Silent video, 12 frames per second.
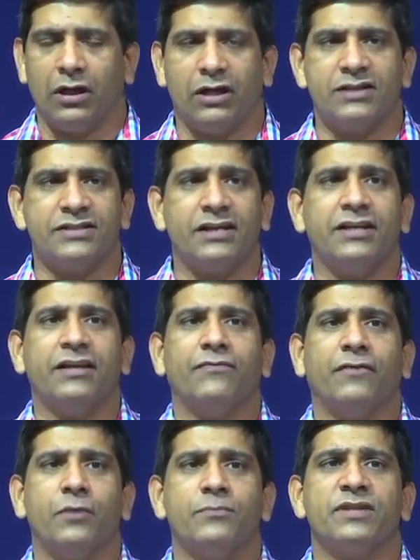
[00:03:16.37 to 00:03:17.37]
consulting
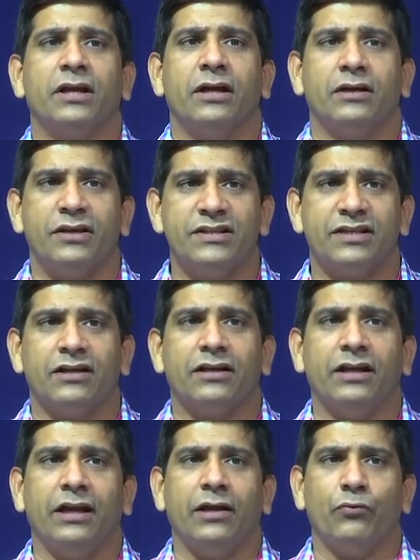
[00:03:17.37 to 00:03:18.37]
firms.
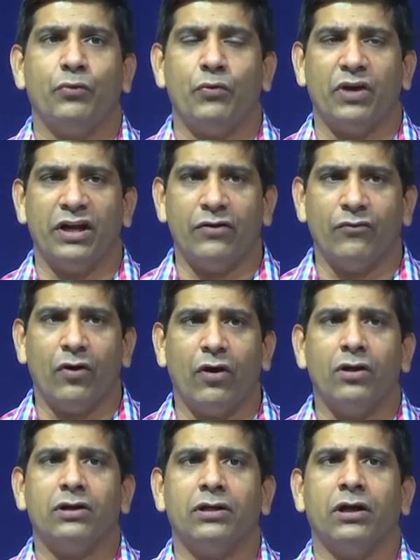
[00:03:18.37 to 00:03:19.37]
Recently we were
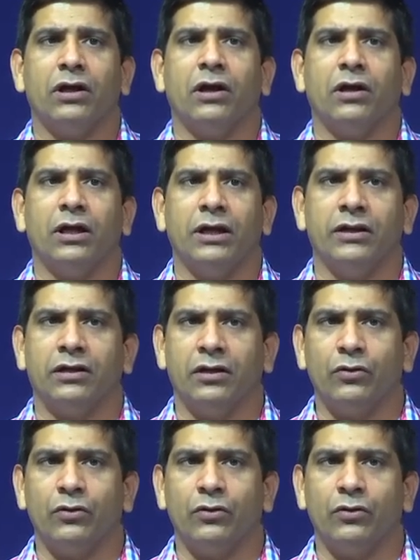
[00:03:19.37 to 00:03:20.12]
involved in